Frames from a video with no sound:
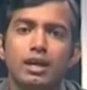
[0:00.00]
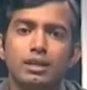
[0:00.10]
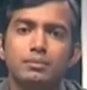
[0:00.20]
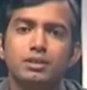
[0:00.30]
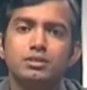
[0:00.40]

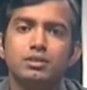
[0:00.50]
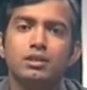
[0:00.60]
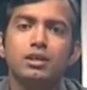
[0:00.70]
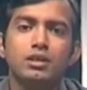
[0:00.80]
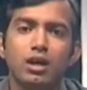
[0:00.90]

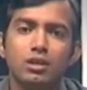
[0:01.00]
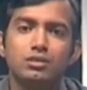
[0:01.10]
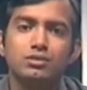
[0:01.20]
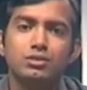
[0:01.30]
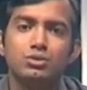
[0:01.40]
elemental
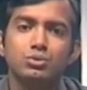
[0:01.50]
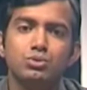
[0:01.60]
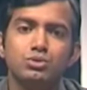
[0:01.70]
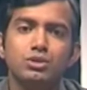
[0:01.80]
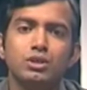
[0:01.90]
analysis
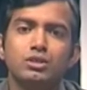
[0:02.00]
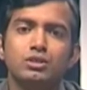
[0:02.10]
tools